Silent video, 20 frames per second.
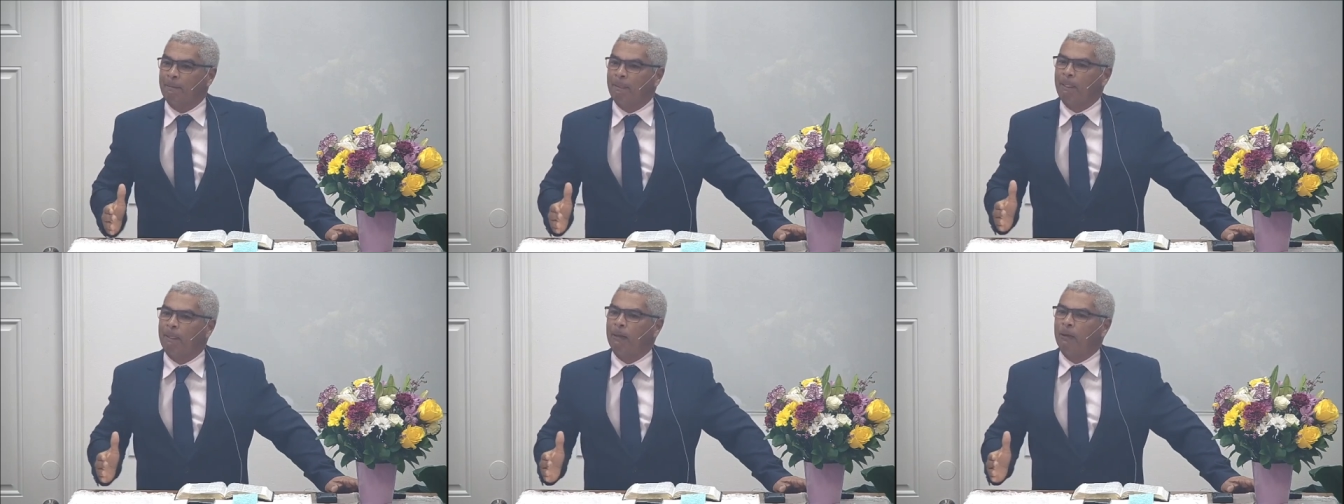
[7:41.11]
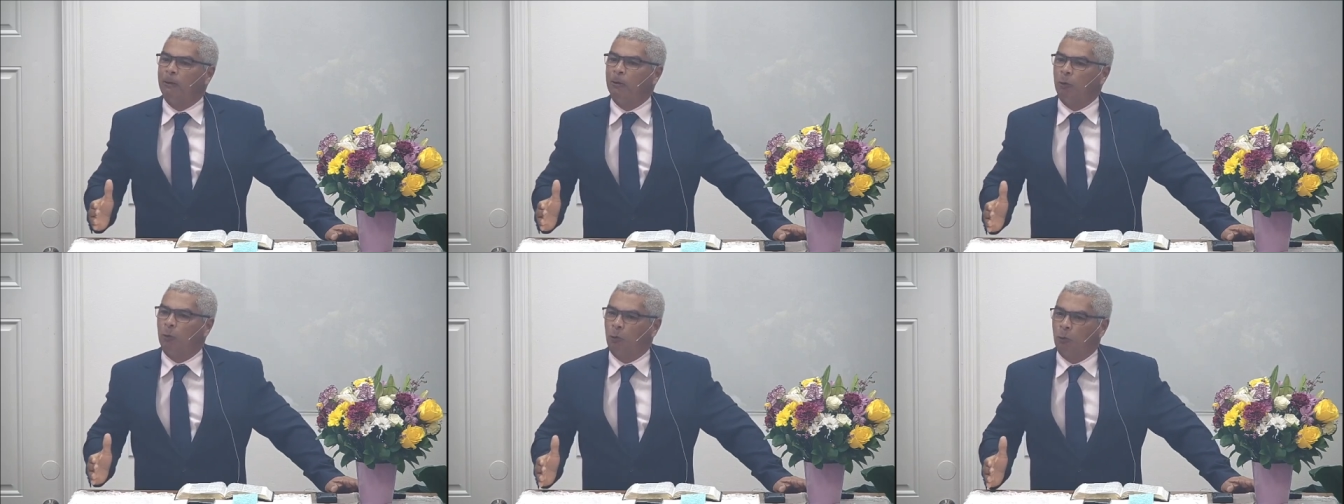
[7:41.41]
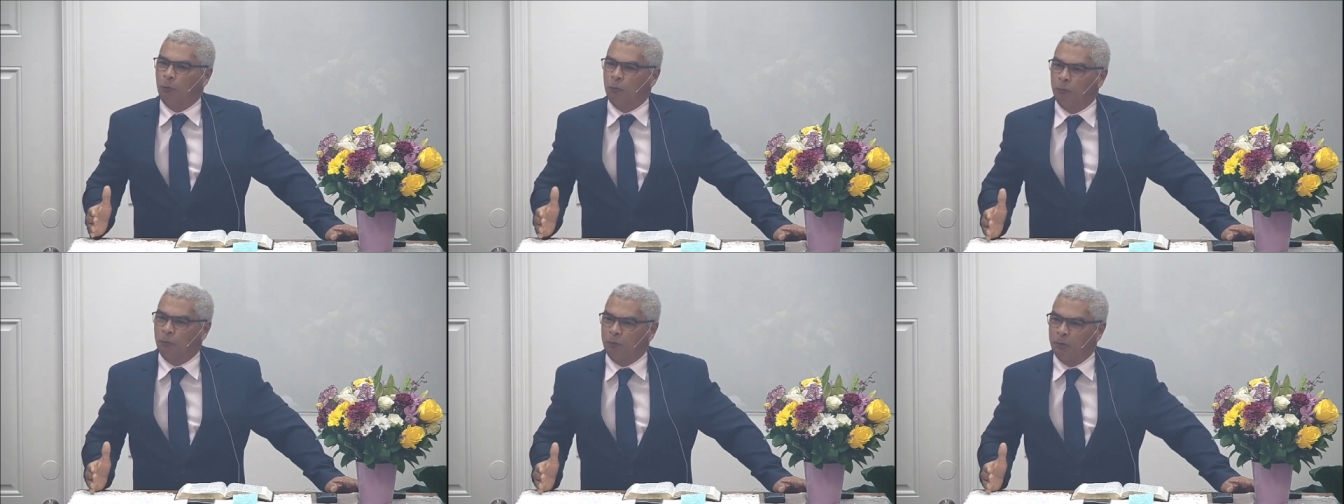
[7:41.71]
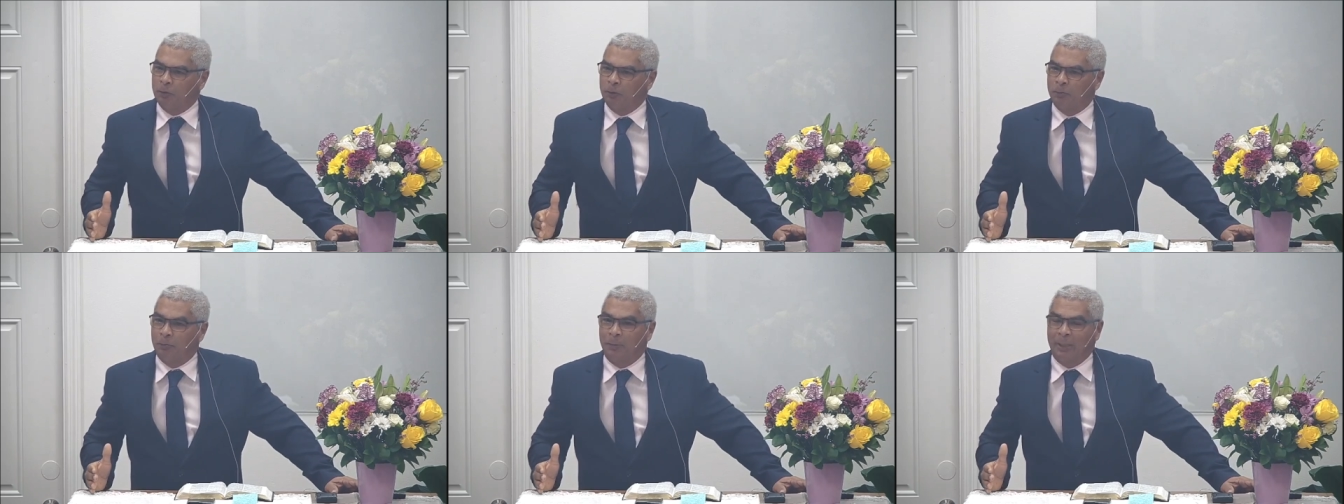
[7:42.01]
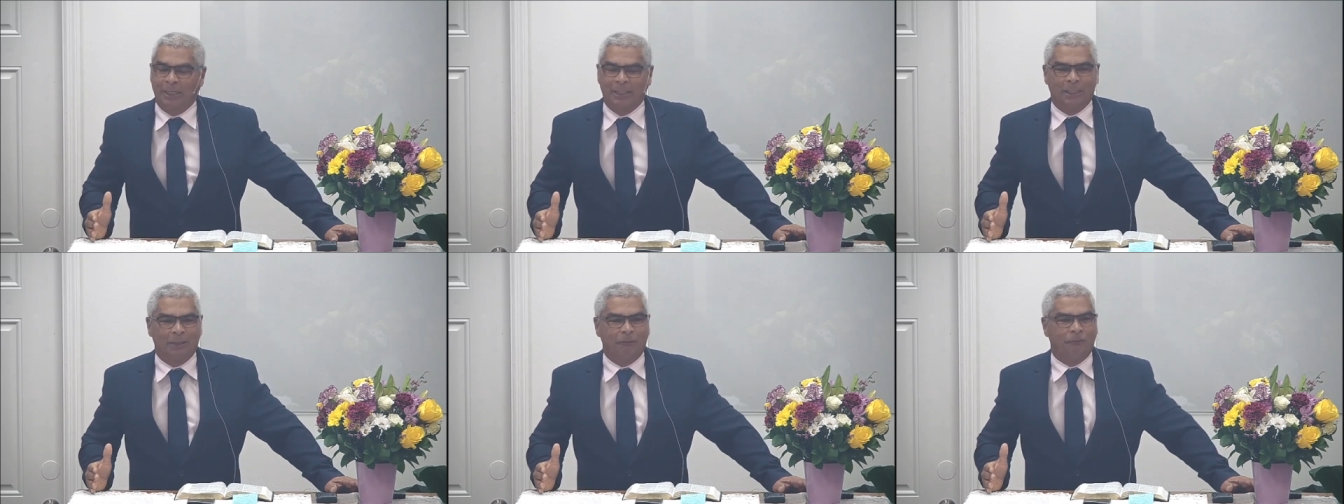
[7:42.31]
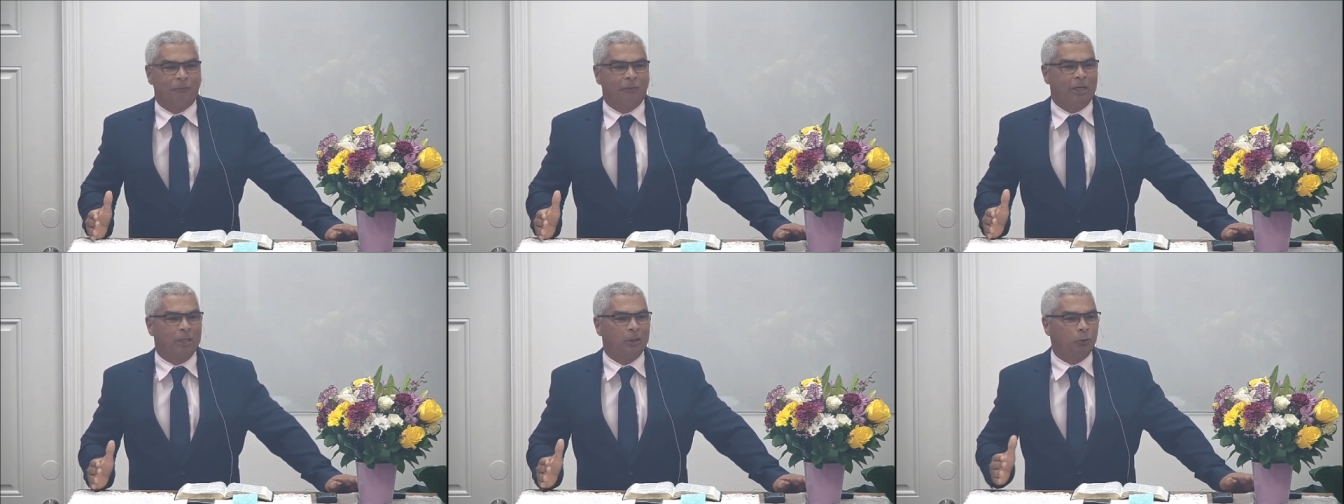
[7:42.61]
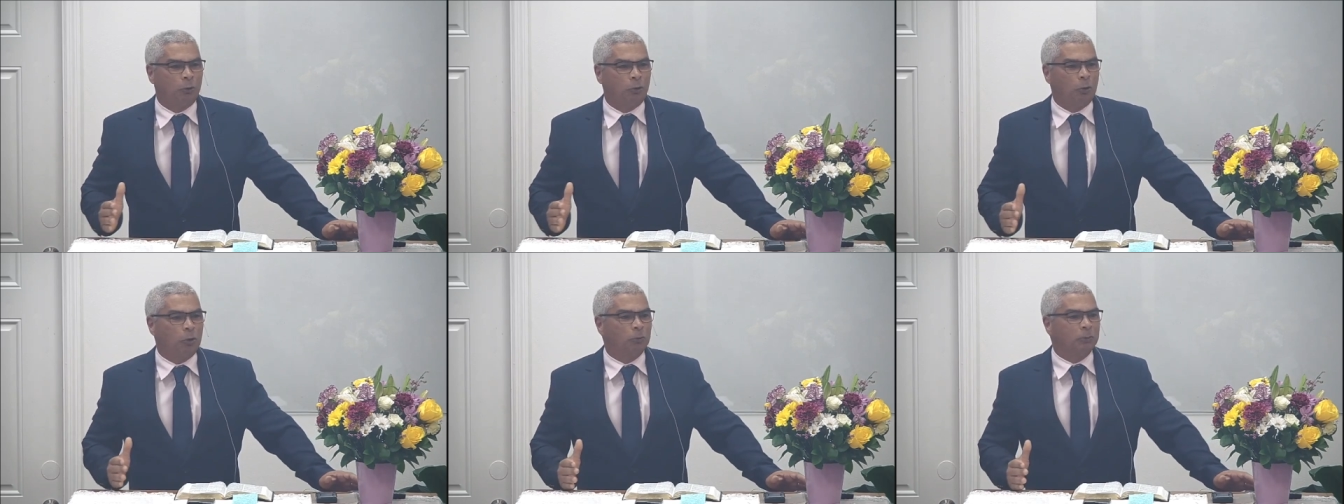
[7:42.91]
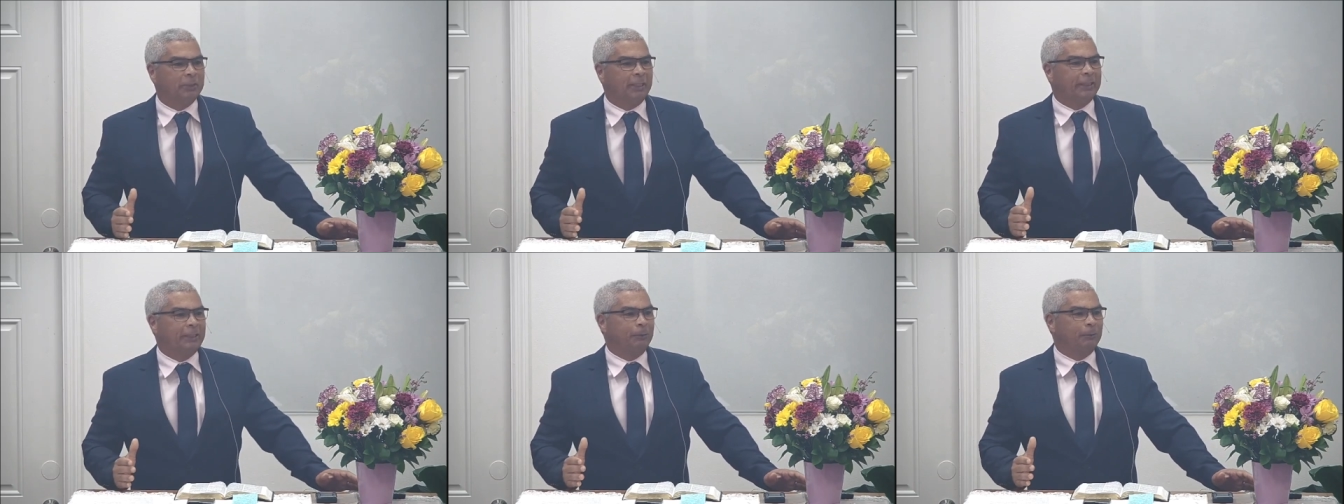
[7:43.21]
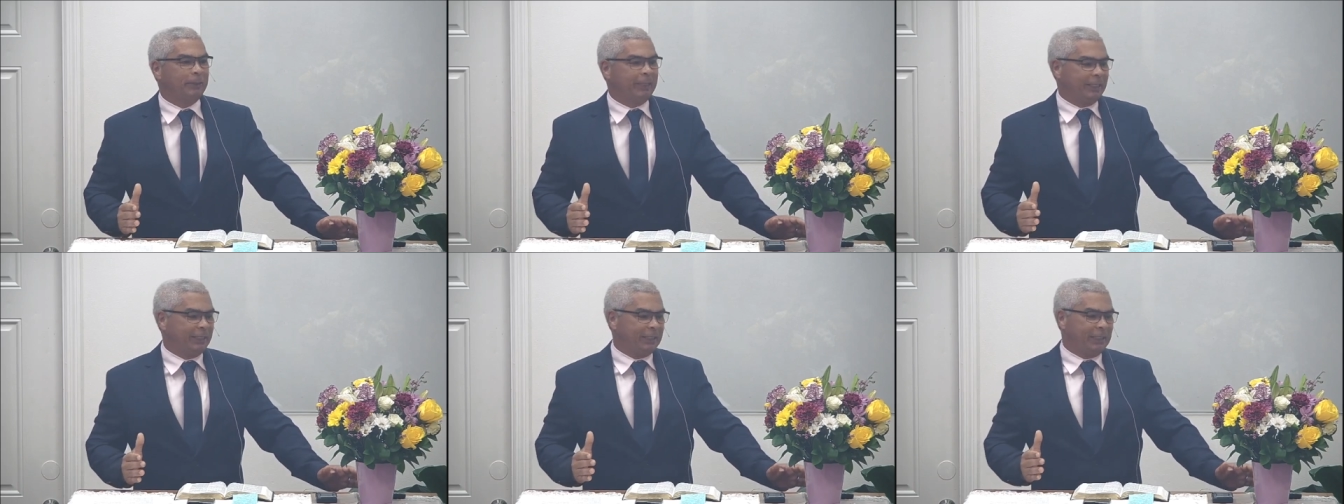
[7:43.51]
talking about we have seen and heard.